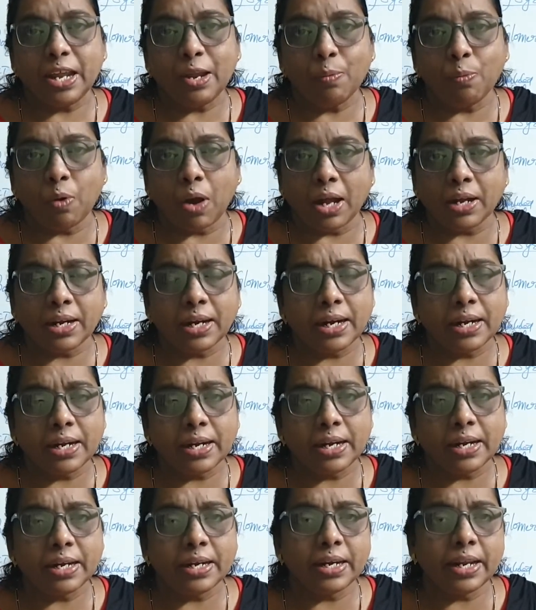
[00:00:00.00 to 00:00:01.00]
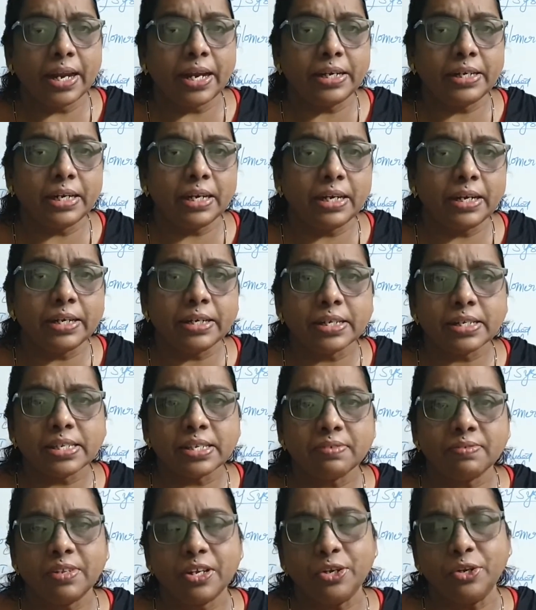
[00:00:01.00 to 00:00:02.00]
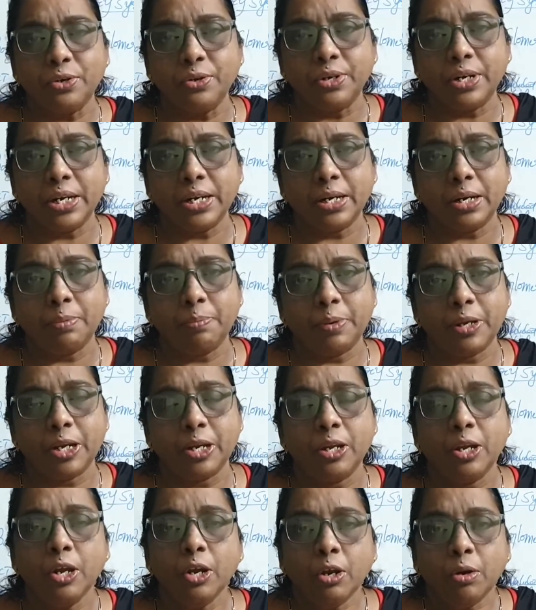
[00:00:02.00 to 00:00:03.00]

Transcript: 180 liters of the urine will be